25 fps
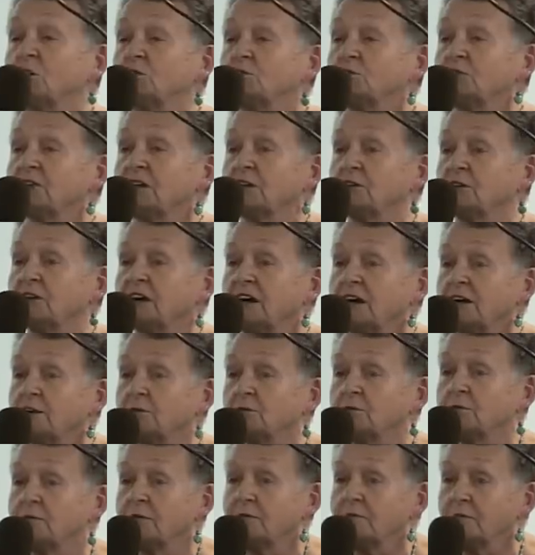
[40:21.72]
a don't know,
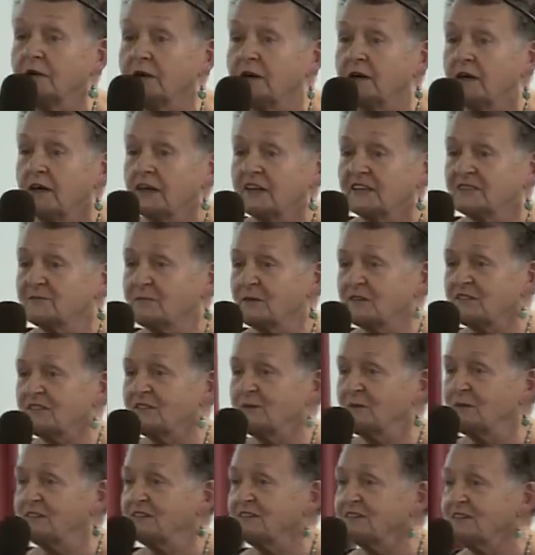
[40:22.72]
can't remember,
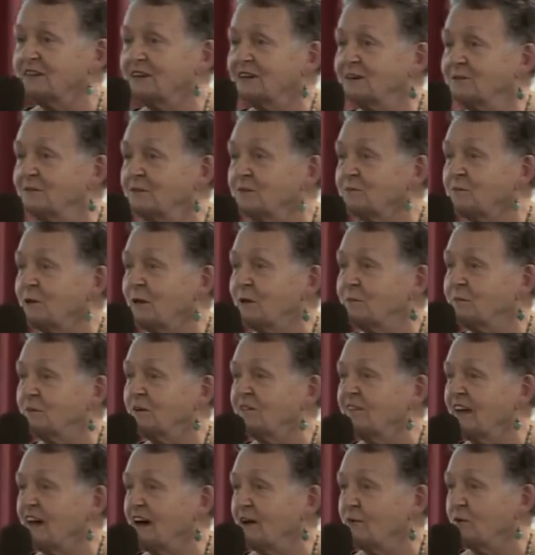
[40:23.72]
especially when you're dealing with
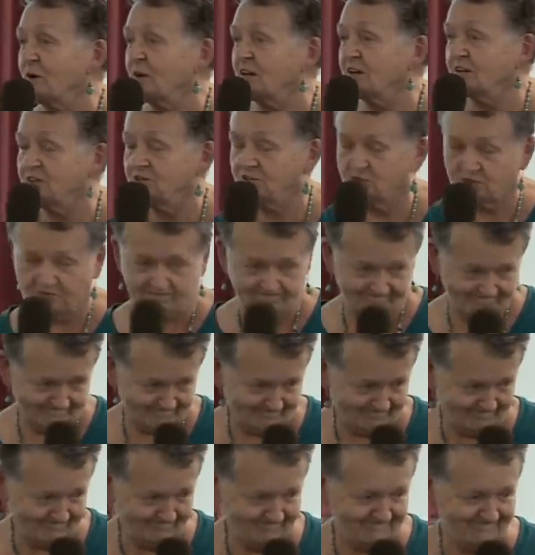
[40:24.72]
people of our age.
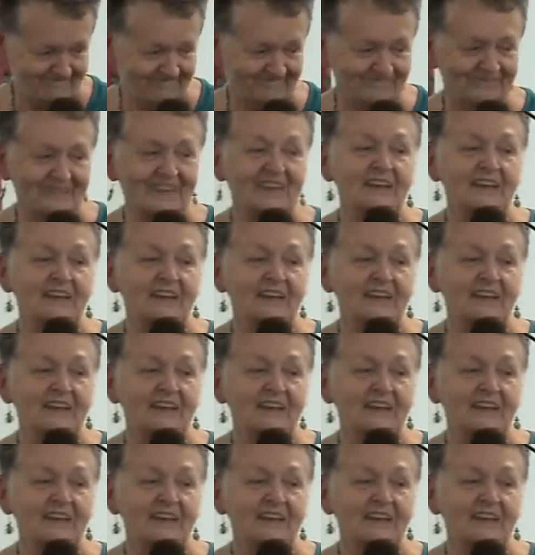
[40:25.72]
Mm-hmm.